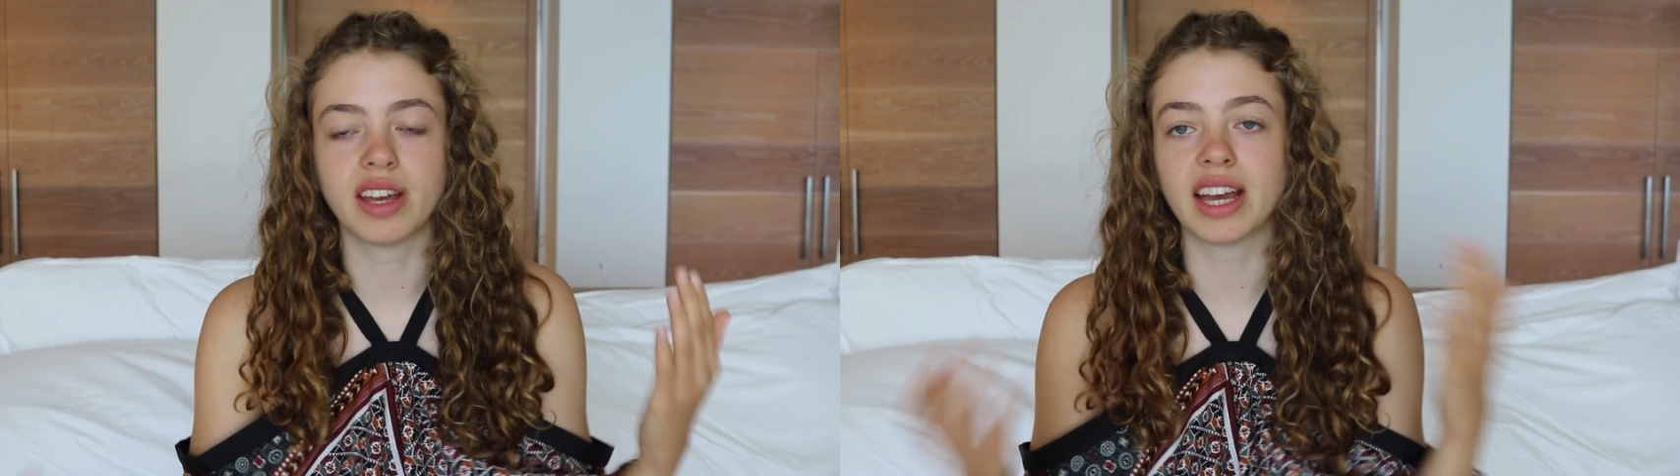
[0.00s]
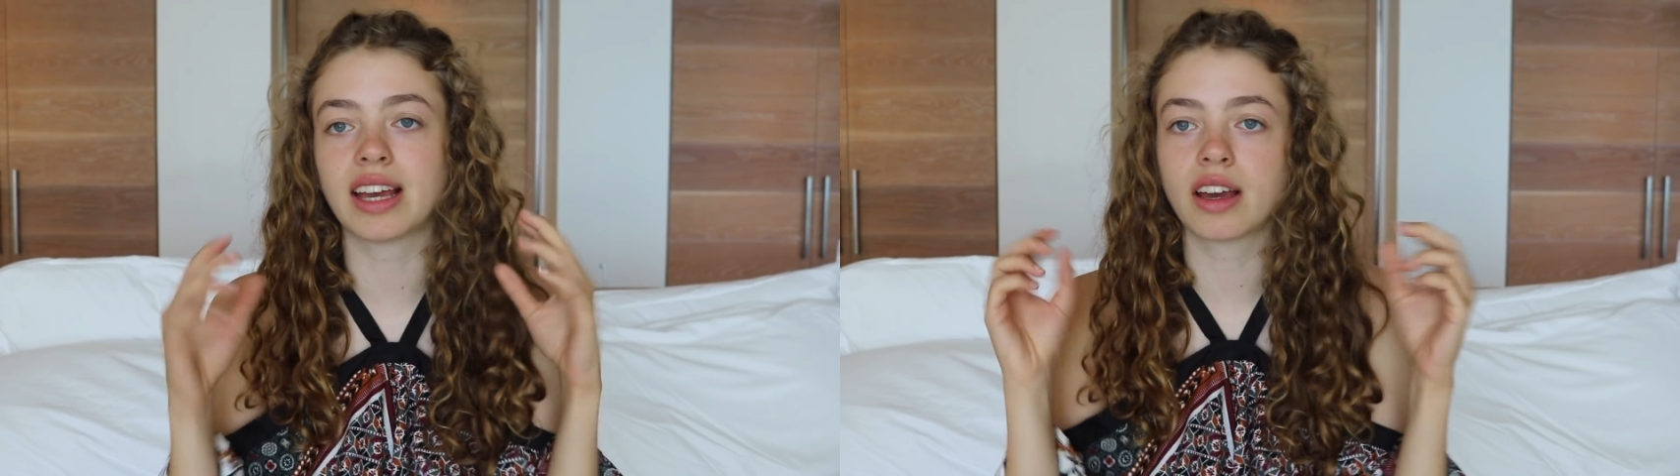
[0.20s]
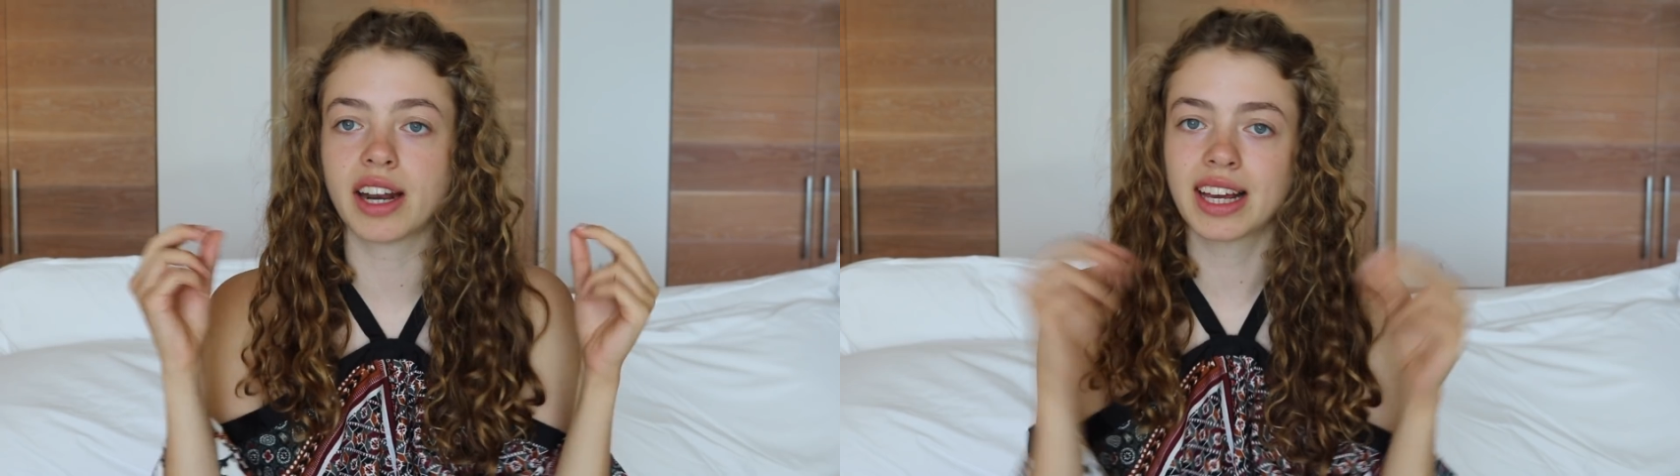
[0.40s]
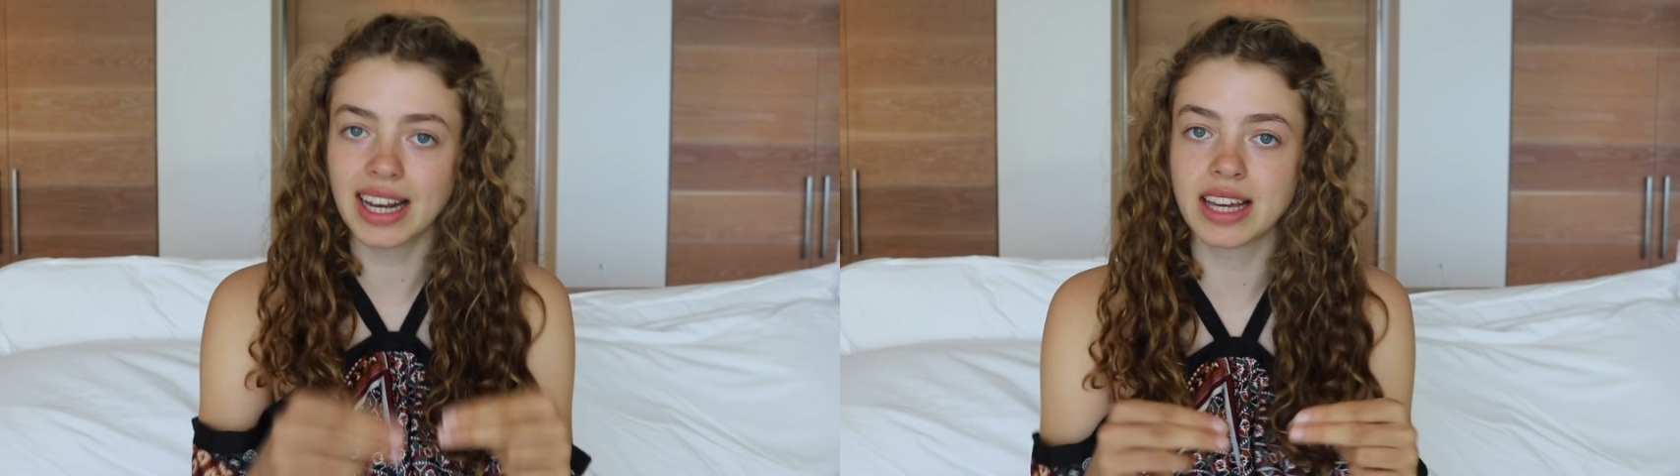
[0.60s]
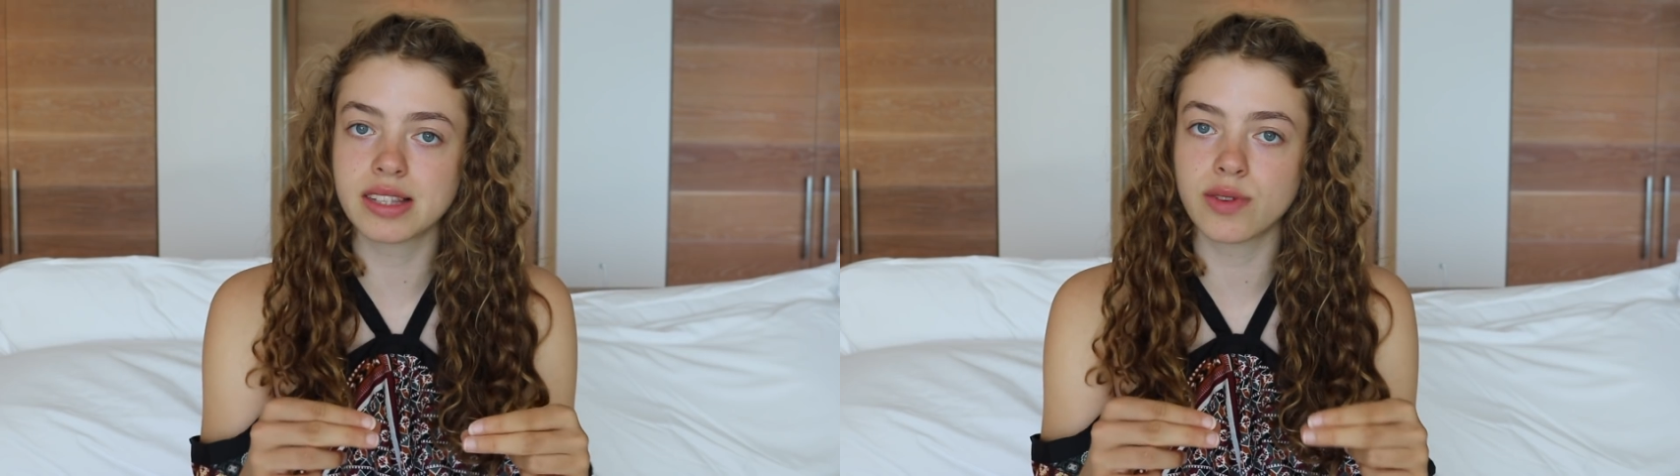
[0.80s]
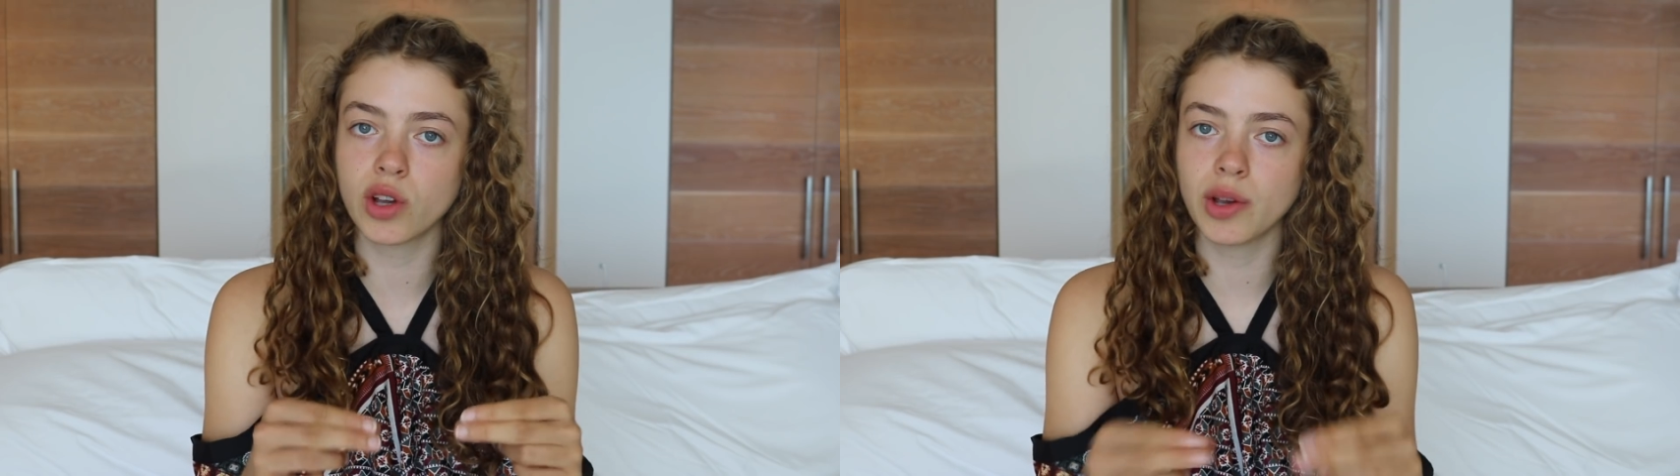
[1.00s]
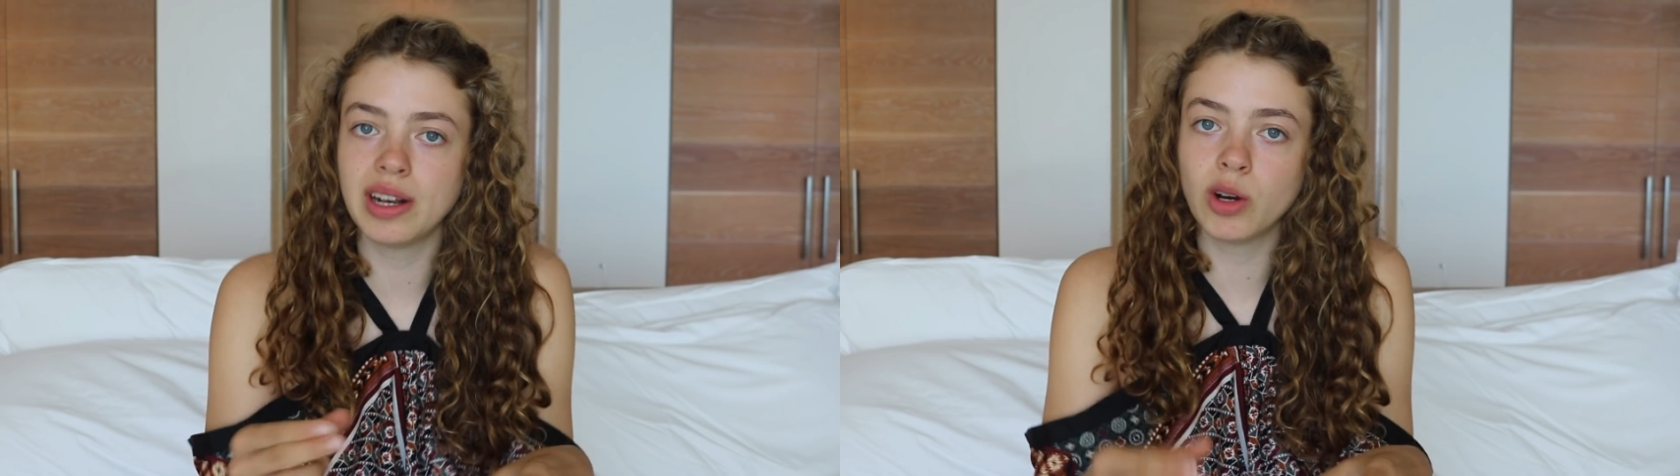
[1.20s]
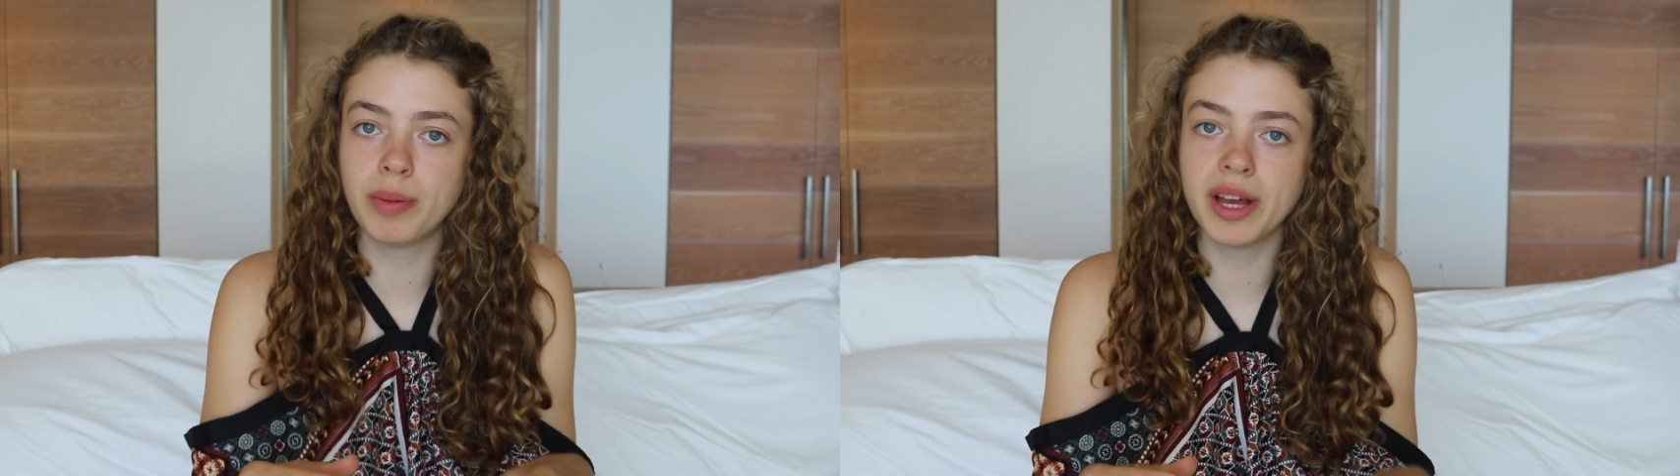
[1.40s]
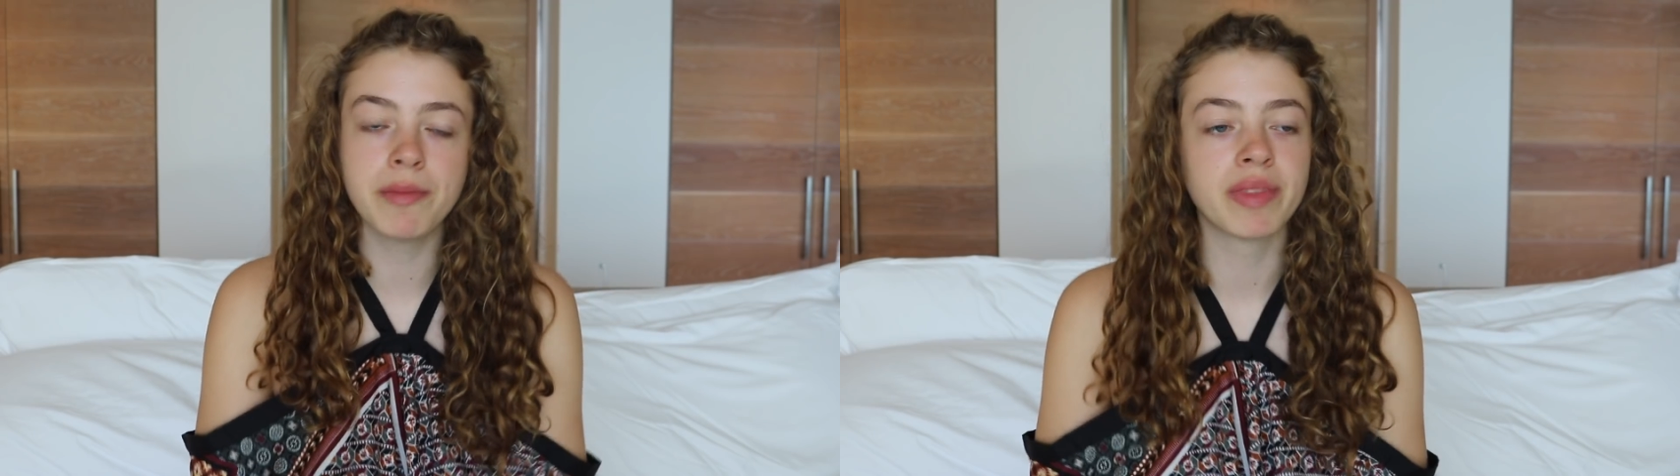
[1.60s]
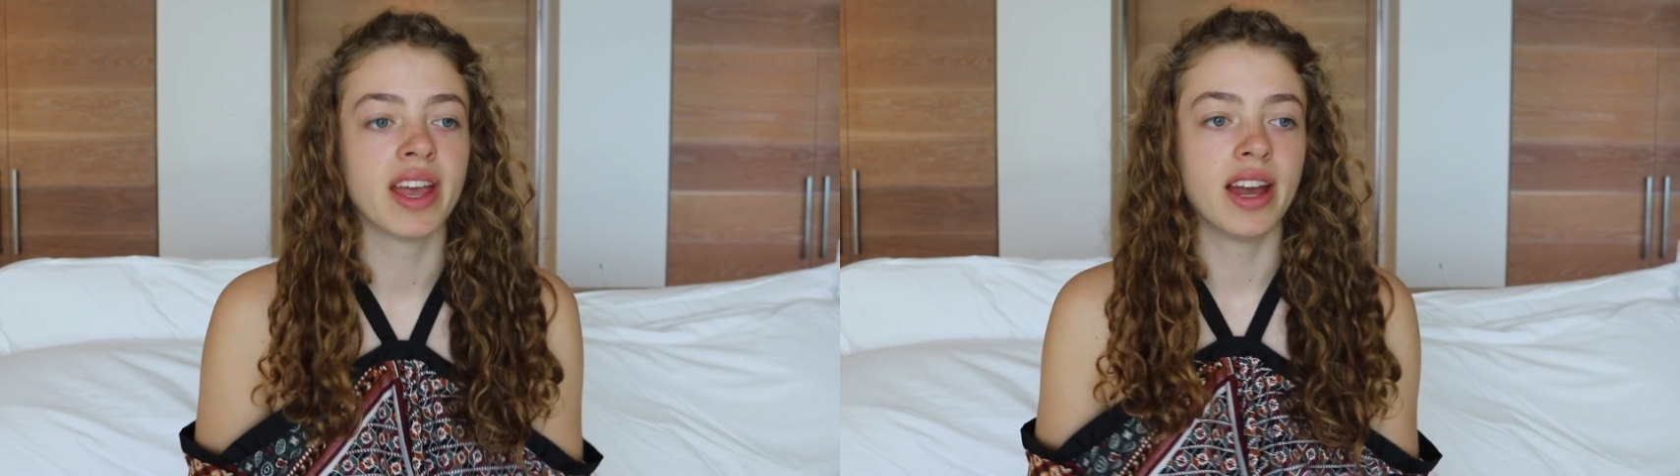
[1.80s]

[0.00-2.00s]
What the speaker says: it kind of clicks for you a little bit.